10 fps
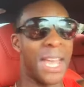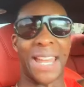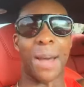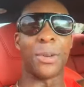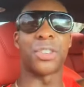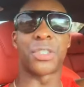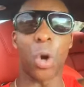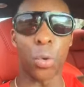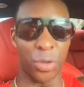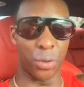And I'm going to
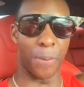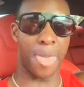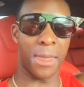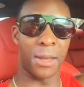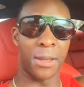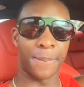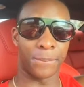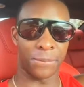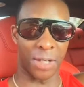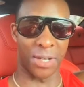show you,
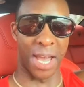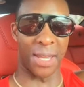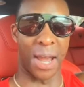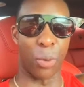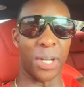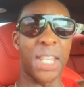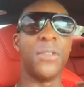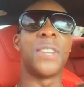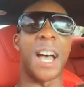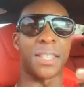okay, and I want to give
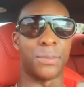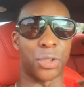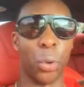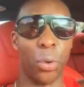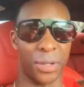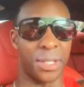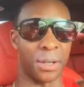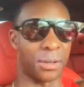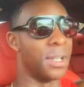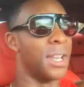you guys some tools
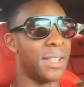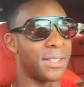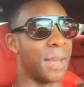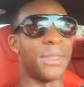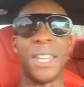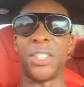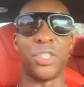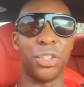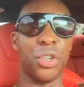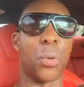here. Something that you
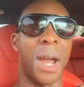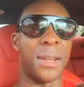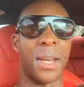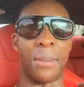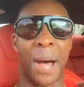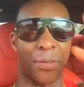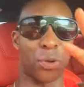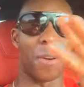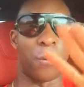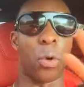can do right now, about
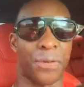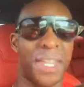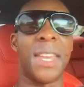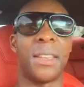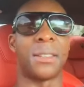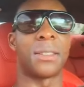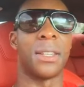3 or 4 things